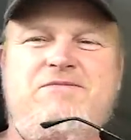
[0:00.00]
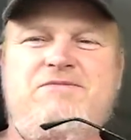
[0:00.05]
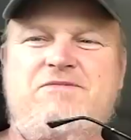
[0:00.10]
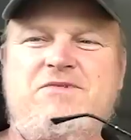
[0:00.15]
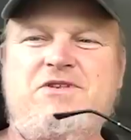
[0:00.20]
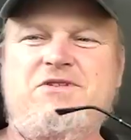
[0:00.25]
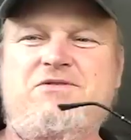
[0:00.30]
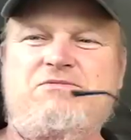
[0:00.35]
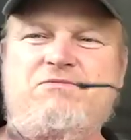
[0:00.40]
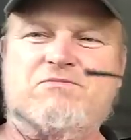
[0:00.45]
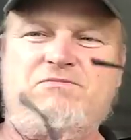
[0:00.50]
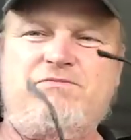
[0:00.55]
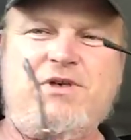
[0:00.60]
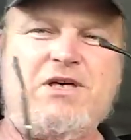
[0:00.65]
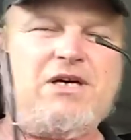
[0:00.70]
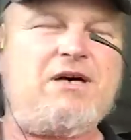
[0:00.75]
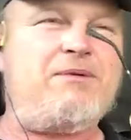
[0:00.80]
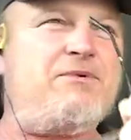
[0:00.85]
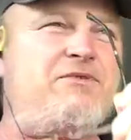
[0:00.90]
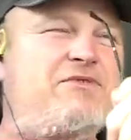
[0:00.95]
just
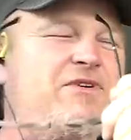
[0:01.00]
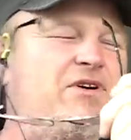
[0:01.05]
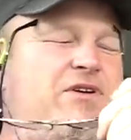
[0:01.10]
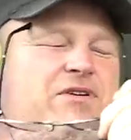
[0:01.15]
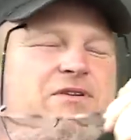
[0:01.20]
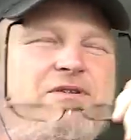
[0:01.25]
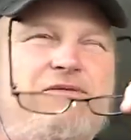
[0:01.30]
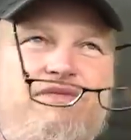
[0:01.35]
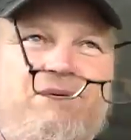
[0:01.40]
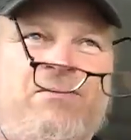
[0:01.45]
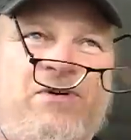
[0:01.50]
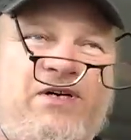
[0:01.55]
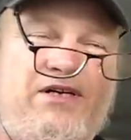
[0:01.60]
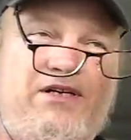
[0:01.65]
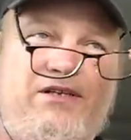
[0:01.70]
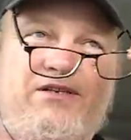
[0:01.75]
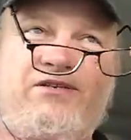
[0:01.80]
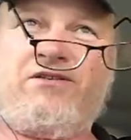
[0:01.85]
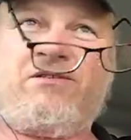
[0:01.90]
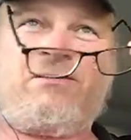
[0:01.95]
become a very good friend.
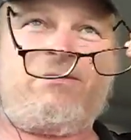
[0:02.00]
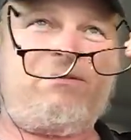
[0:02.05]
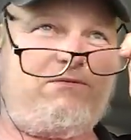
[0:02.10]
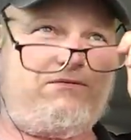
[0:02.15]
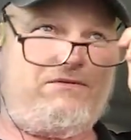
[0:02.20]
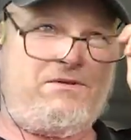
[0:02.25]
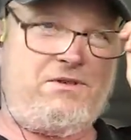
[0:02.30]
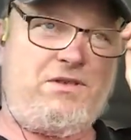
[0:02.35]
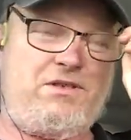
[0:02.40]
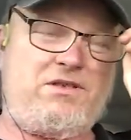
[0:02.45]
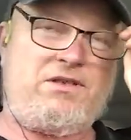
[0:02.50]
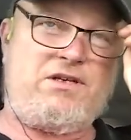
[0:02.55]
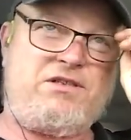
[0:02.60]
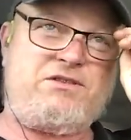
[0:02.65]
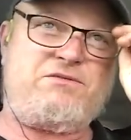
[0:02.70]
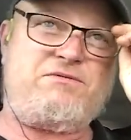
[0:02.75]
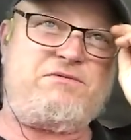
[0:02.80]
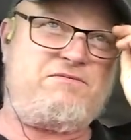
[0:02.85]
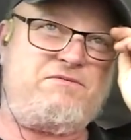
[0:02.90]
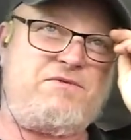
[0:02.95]
He's just a really nice
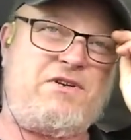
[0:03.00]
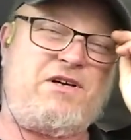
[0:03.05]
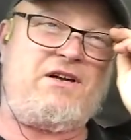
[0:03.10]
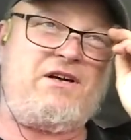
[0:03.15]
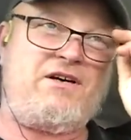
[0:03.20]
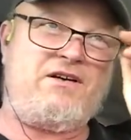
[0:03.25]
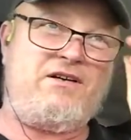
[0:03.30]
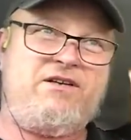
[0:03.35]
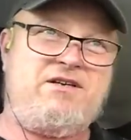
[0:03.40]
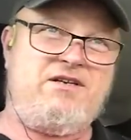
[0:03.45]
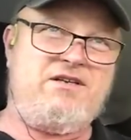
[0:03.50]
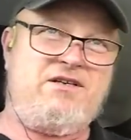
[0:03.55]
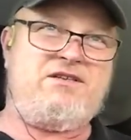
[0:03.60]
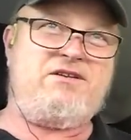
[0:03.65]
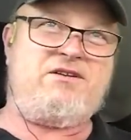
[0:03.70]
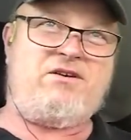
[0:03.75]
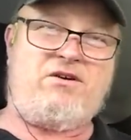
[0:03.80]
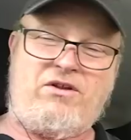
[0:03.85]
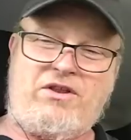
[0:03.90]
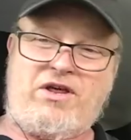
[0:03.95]
fellow.
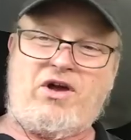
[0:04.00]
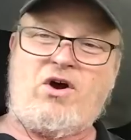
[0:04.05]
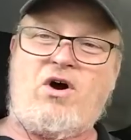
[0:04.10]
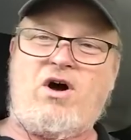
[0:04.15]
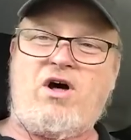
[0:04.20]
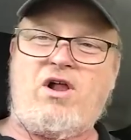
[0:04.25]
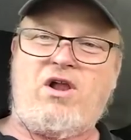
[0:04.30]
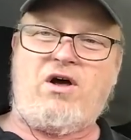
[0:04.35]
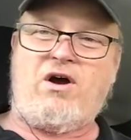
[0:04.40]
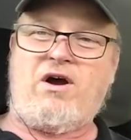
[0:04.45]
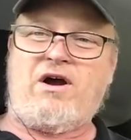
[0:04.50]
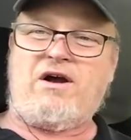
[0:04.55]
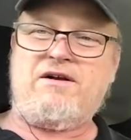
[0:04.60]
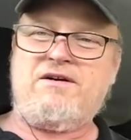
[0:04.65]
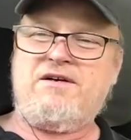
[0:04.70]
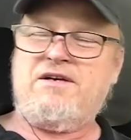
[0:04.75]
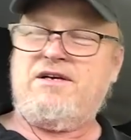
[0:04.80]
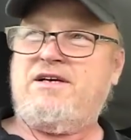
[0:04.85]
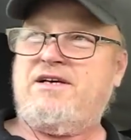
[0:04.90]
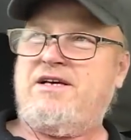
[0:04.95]
Oh, they all are.
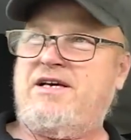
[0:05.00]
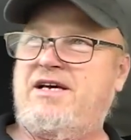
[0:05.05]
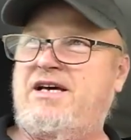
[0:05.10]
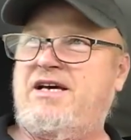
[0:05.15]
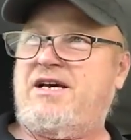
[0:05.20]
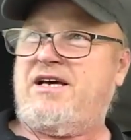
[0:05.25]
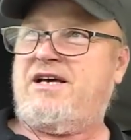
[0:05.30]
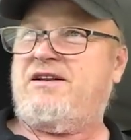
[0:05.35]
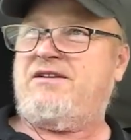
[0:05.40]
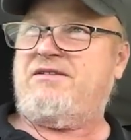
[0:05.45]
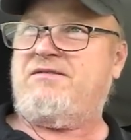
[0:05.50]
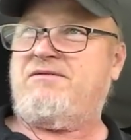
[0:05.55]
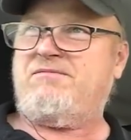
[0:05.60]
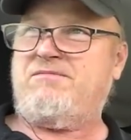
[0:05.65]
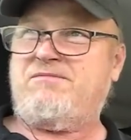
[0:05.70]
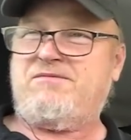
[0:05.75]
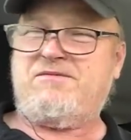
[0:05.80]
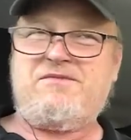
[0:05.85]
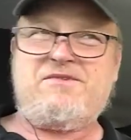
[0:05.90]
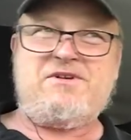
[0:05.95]

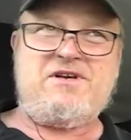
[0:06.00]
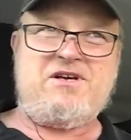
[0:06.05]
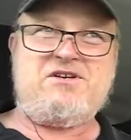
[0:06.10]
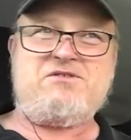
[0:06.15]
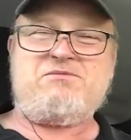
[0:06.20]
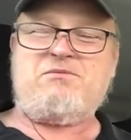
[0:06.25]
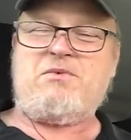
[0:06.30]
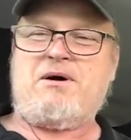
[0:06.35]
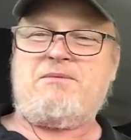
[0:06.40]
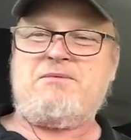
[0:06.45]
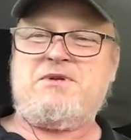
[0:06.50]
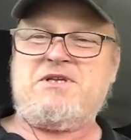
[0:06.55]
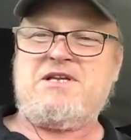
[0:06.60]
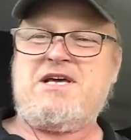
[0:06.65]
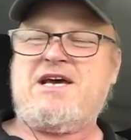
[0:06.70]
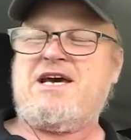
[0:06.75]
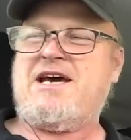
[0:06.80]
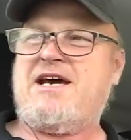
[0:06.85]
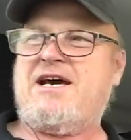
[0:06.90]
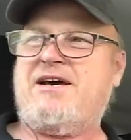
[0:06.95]
And his mom and
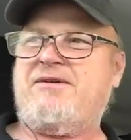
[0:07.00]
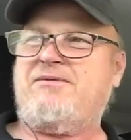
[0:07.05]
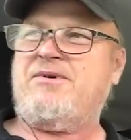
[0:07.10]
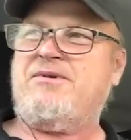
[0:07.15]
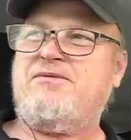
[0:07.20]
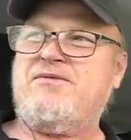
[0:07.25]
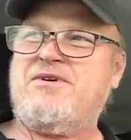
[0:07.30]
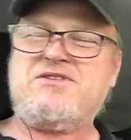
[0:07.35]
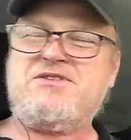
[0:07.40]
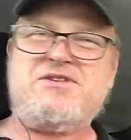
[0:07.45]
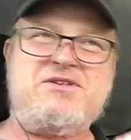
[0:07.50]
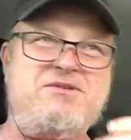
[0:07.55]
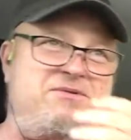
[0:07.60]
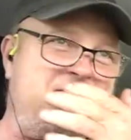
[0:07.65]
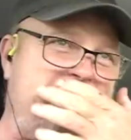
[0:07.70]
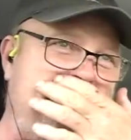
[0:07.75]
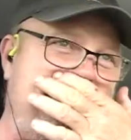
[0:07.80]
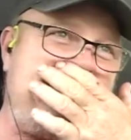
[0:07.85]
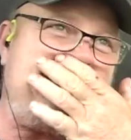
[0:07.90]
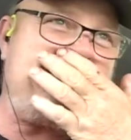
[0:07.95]
dad, we visited
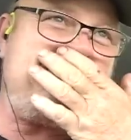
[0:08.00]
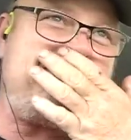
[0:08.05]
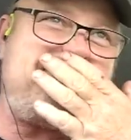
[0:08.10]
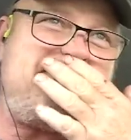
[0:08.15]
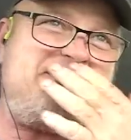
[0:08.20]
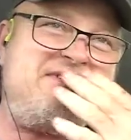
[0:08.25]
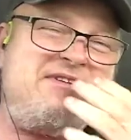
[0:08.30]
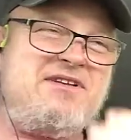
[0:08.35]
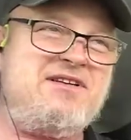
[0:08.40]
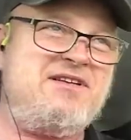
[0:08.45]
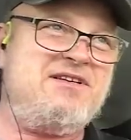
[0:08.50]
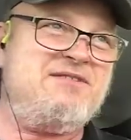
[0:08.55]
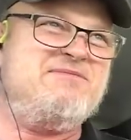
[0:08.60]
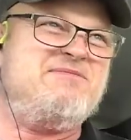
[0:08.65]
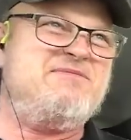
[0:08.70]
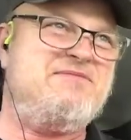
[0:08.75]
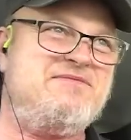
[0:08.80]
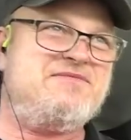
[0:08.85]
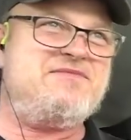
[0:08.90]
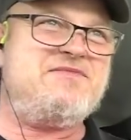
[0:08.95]
with them.
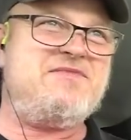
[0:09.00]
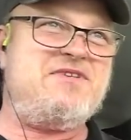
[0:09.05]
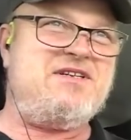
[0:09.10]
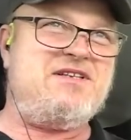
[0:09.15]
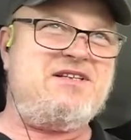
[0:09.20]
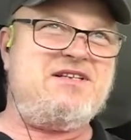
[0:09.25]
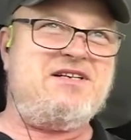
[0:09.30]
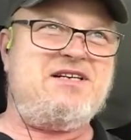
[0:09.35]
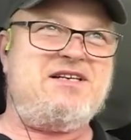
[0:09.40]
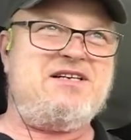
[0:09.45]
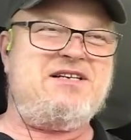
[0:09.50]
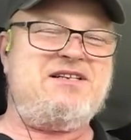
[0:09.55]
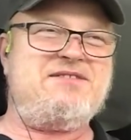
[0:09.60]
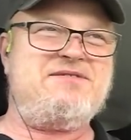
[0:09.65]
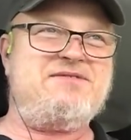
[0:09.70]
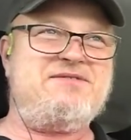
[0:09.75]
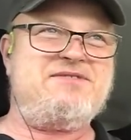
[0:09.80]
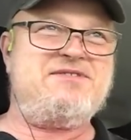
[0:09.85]
And,